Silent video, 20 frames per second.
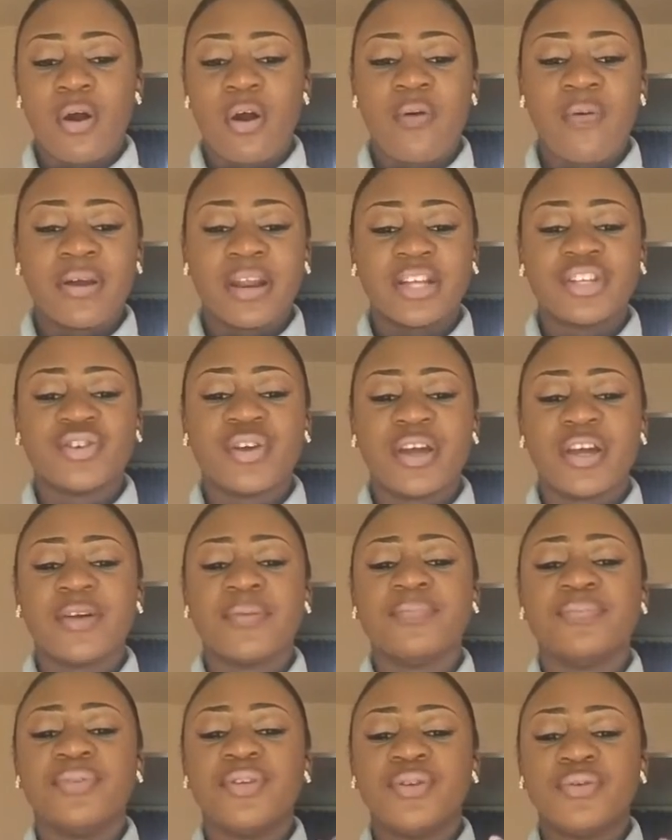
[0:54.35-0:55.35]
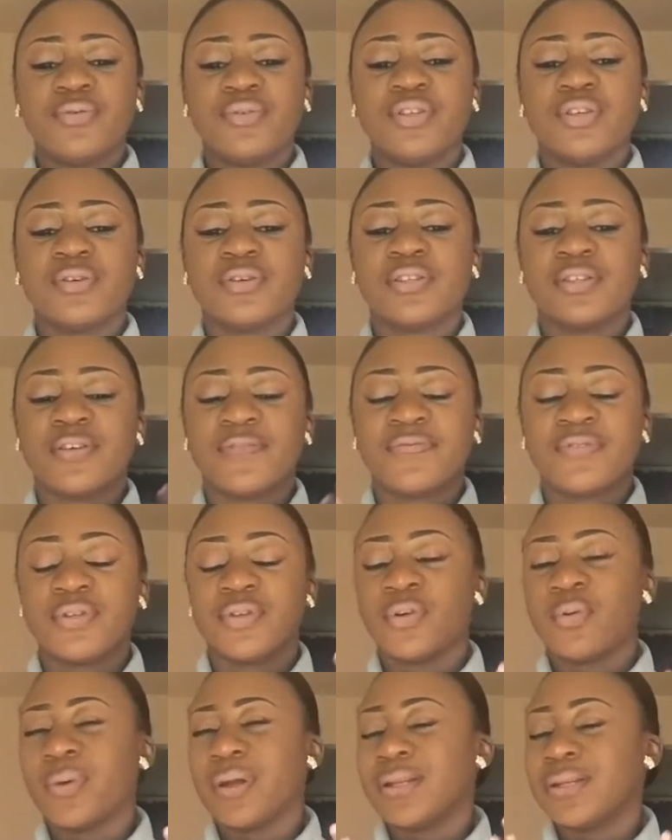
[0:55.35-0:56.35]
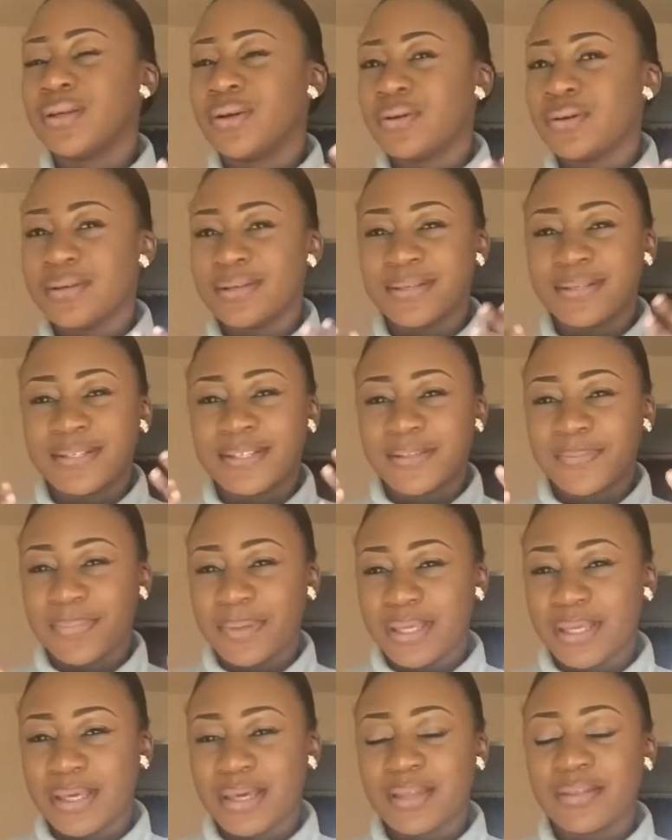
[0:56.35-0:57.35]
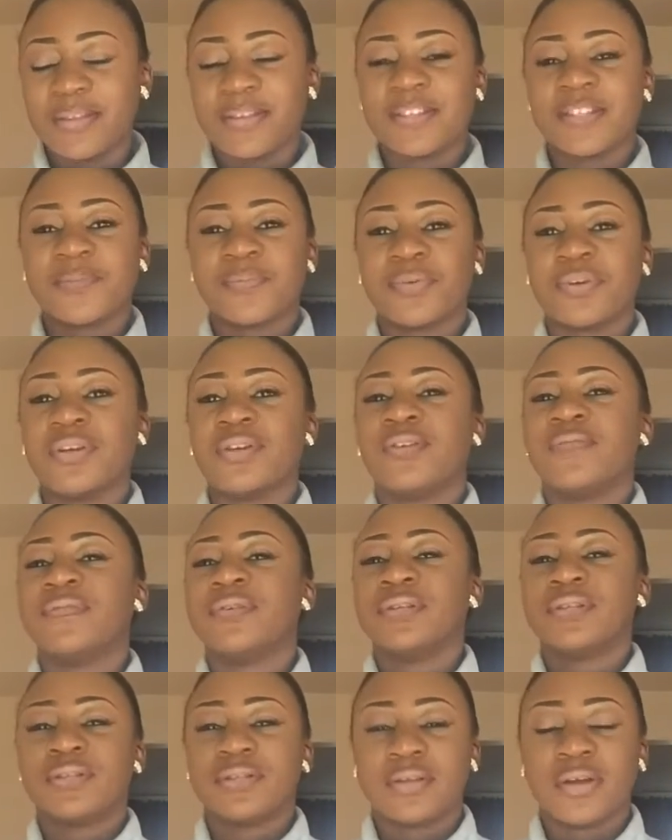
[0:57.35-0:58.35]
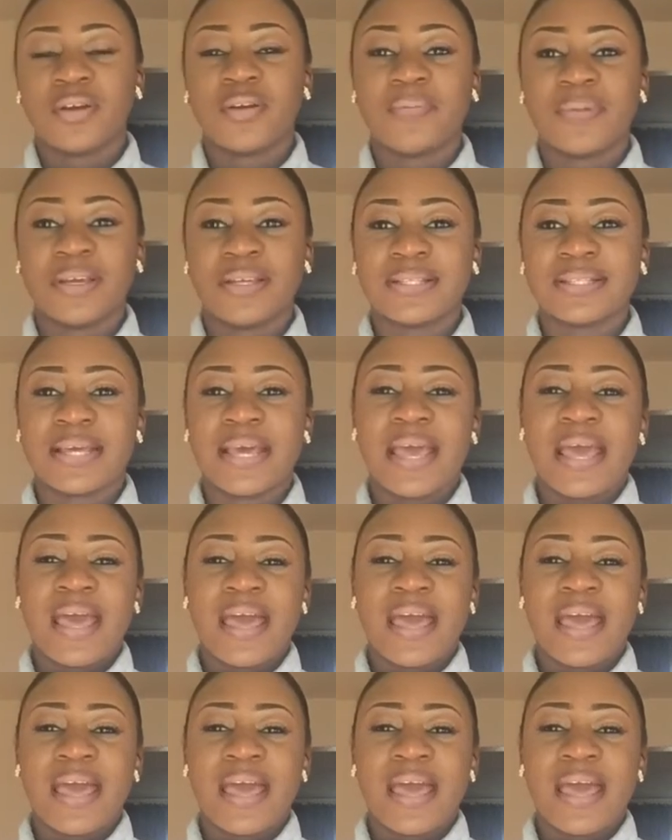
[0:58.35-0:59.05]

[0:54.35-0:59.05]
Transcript: or rather try and build yourself to know when God is speaking, the spirit of discernment,